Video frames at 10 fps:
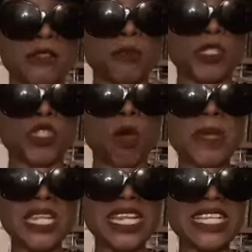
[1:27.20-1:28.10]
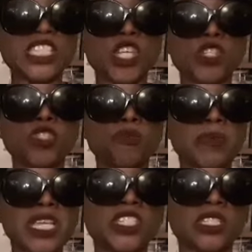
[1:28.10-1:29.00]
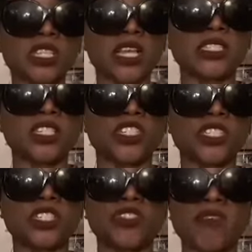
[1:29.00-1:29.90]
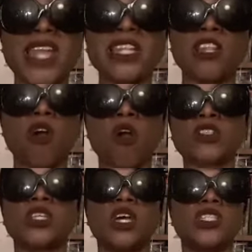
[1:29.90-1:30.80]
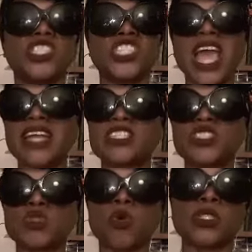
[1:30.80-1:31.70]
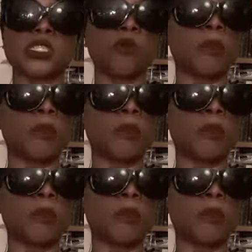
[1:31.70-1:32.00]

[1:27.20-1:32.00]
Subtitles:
that it was predominantly social media sites such as the dreadlocked Jack Dorsey,